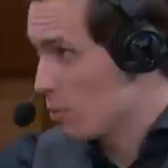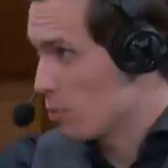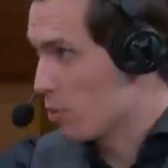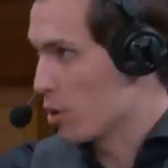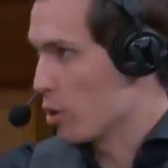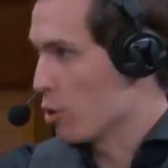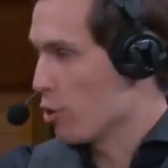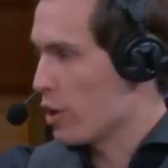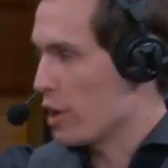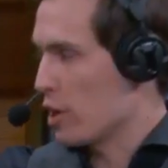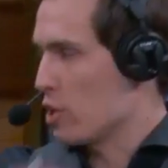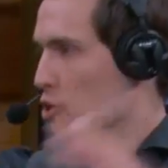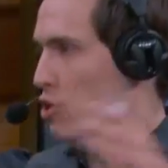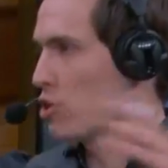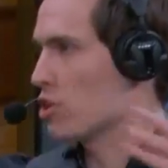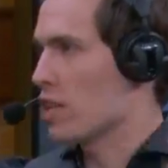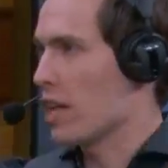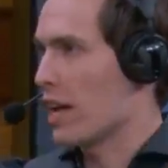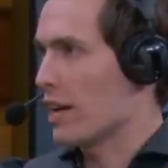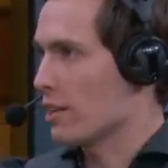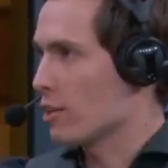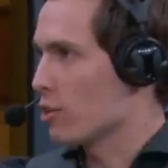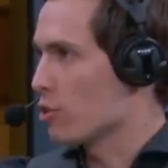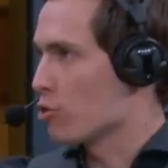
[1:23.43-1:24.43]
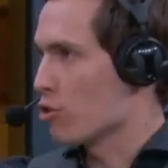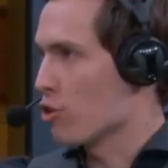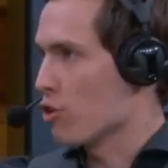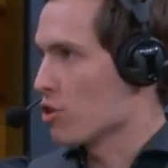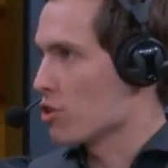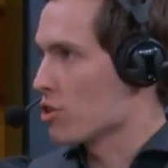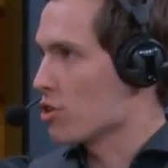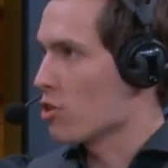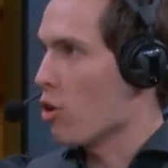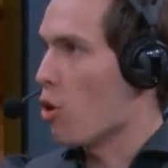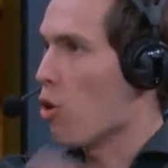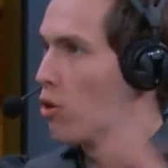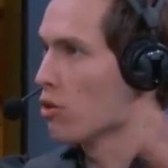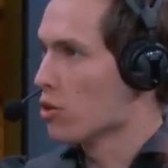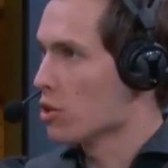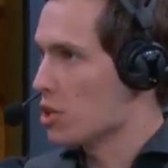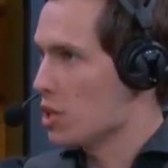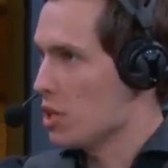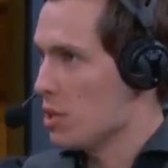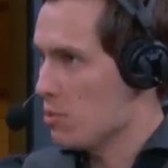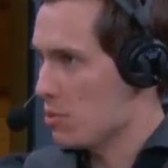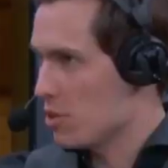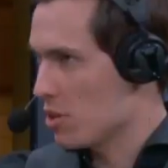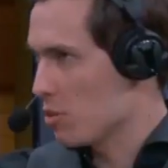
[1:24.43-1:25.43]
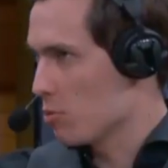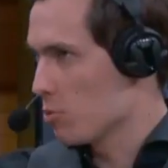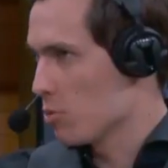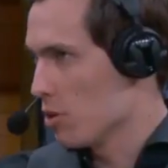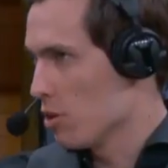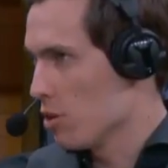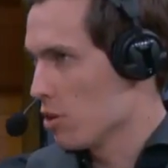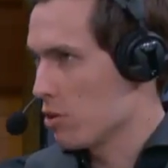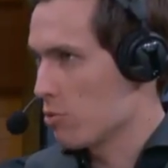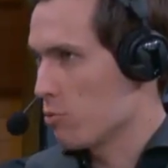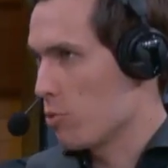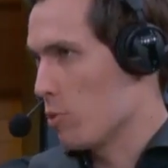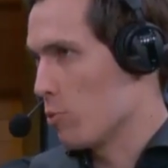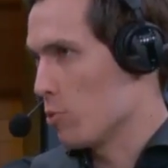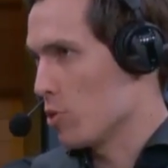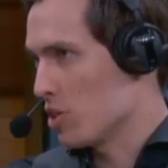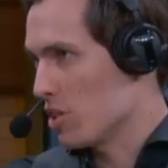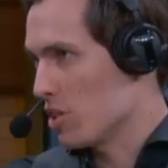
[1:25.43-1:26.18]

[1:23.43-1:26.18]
looking just like across all the teams in the world, we would say